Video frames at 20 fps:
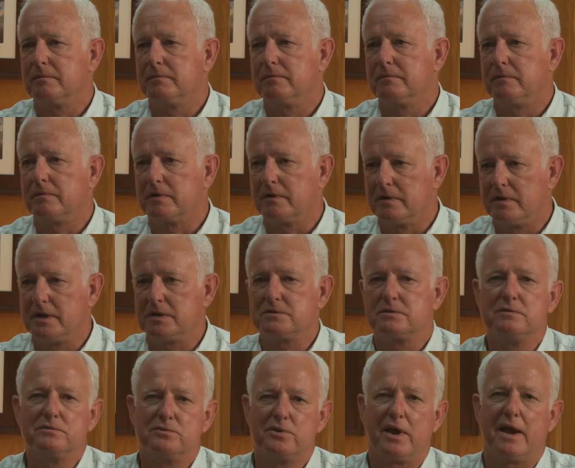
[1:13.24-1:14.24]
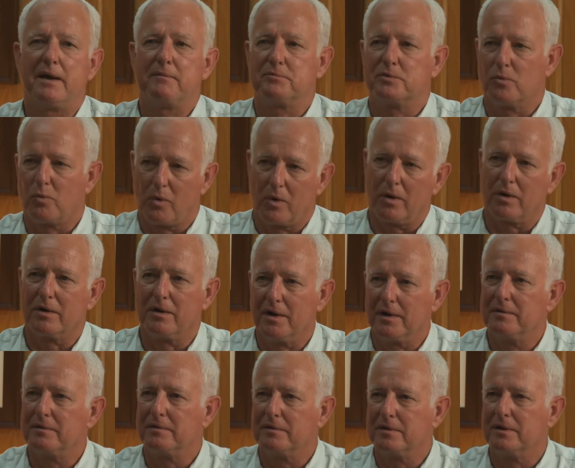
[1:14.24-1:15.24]
the conditions they have to work
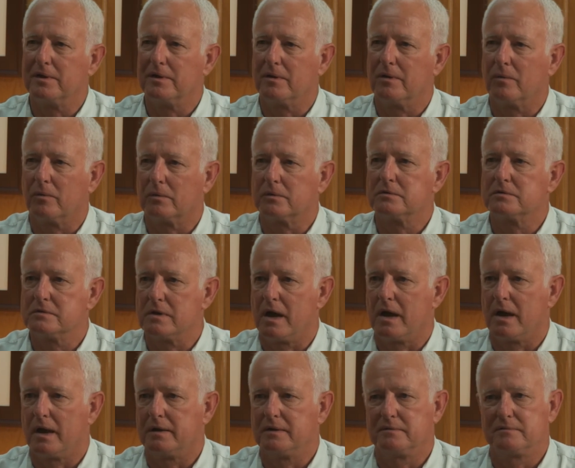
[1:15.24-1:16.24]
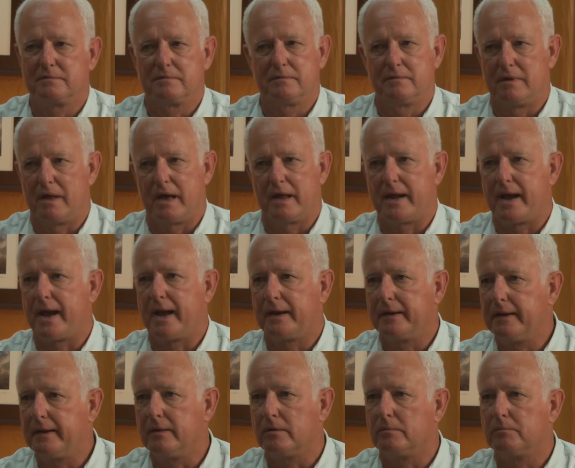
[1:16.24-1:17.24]
under to get a horse shod is not
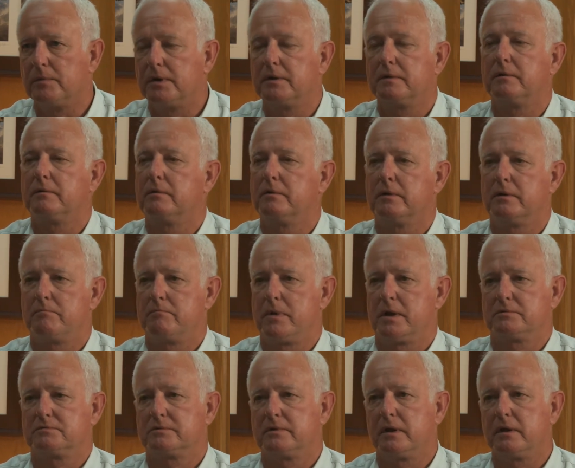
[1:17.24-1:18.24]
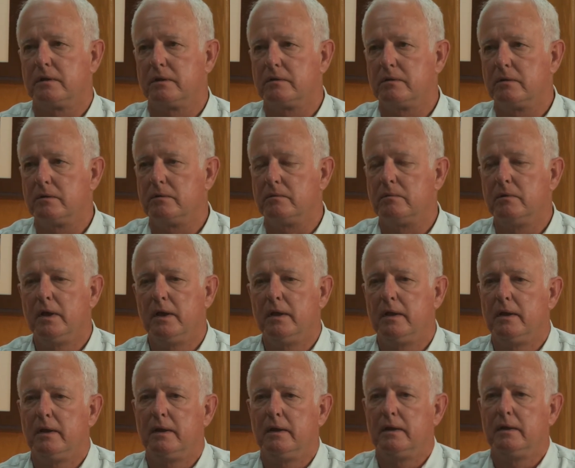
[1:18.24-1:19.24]
ideal, but they're doing the best they can do.
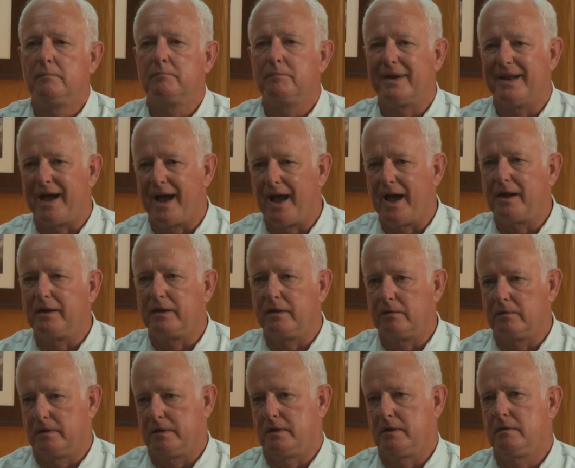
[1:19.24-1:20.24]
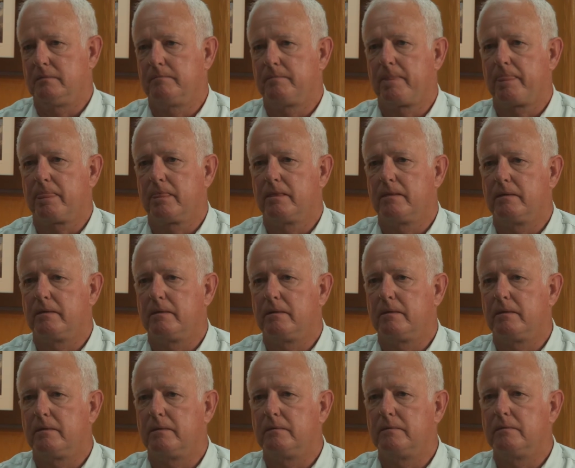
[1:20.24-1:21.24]
But ideally,
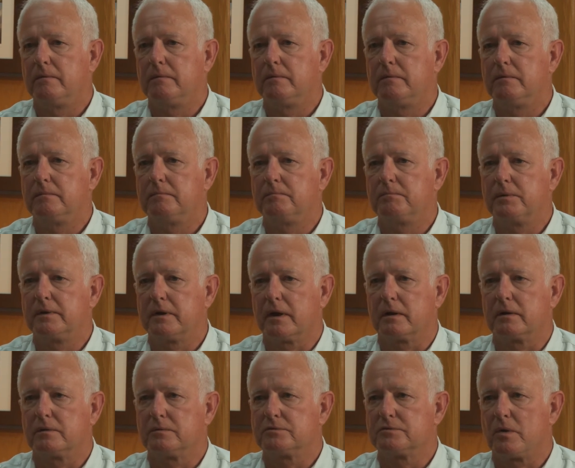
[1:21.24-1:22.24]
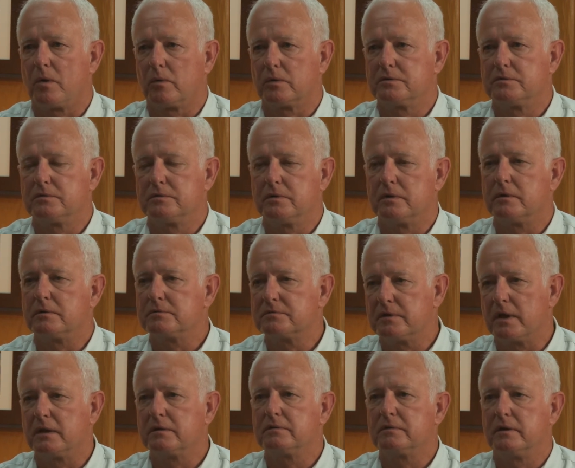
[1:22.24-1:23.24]
particularly those horses that are
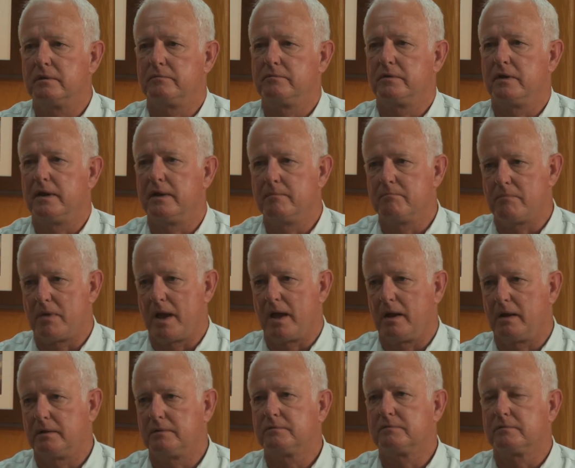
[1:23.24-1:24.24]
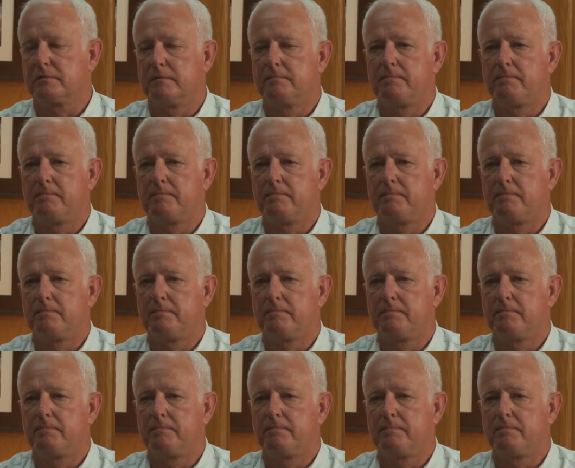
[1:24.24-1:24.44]
sensitive to imbalance,